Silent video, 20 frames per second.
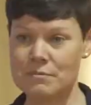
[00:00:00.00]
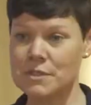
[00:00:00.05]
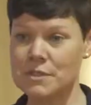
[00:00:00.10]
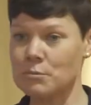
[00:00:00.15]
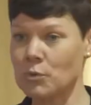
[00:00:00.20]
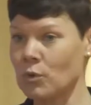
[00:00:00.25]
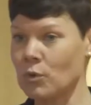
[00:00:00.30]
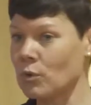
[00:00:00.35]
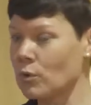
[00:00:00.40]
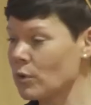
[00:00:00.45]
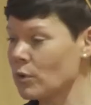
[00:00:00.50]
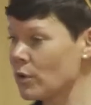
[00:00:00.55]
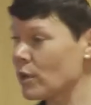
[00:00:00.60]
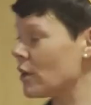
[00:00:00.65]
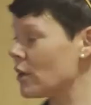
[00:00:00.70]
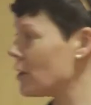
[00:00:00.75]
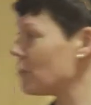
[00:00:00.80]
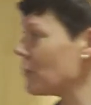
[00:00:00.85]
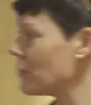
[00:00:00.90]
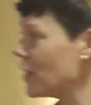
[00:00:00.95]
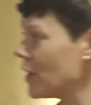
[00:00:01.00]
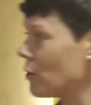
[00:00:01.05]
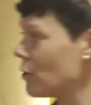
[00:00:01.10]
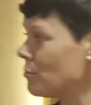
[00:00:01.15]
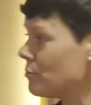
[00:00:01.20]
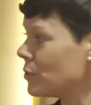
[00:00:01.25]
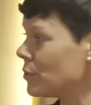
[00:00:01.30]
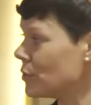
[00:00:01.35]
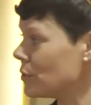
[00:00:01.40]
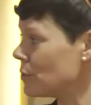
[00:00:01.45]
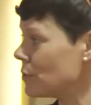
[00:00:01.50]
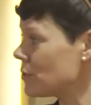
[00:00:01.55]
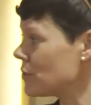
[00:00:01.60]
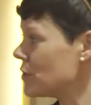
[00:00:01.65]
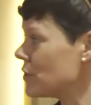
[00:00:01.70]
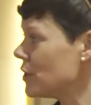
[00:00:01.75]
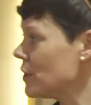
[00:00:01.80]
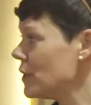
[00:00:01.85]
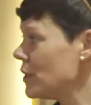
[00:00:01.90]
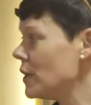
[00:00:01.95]
small and on board.
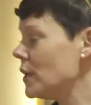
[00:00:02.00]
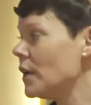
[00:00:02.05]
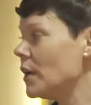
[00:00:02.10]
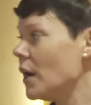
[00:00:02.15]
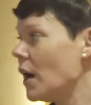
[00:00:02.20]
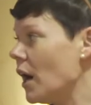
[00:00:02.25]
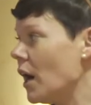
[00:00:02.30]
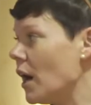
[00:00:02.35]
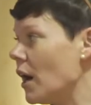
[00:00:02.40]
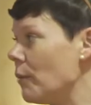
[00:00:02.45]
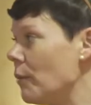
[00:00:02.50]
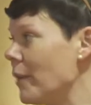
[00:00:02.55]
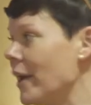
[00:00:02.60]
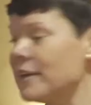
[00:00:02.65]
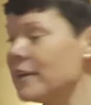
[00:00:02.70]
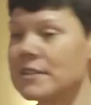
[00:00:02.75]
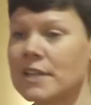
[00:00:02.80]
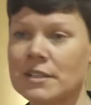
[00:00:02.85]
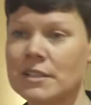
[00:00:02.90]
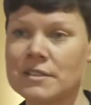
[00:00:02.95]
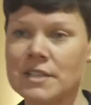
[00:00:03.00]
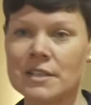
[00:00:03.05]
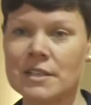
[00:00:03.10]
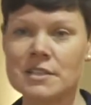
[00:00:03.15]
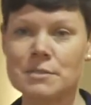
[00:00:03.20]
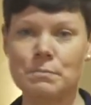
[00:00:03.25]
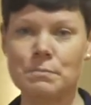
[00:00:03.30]
And I tend to